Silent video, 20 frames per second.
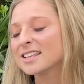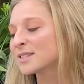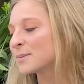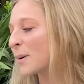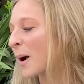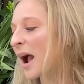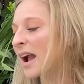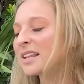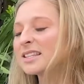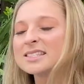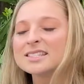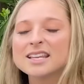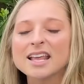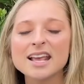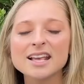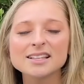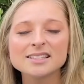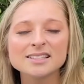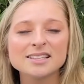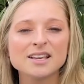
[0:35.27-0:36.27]
pine
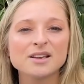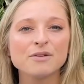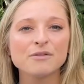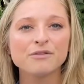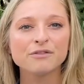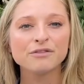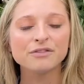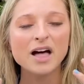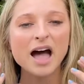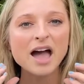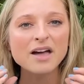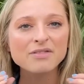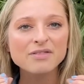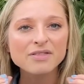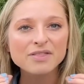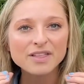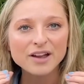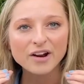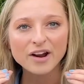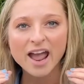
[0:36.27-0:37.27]
snakes can
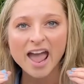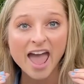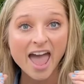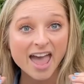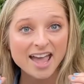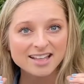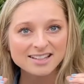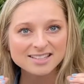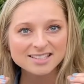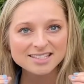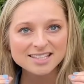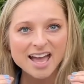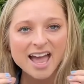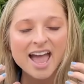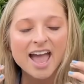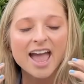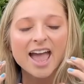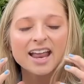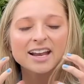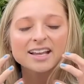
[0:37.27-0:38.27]
flatten their heads
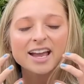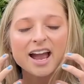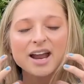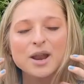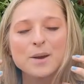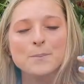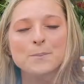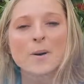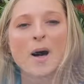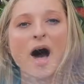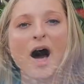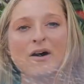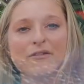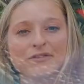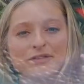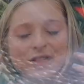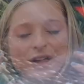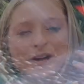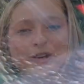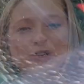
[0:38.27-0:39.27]
and kind of puff their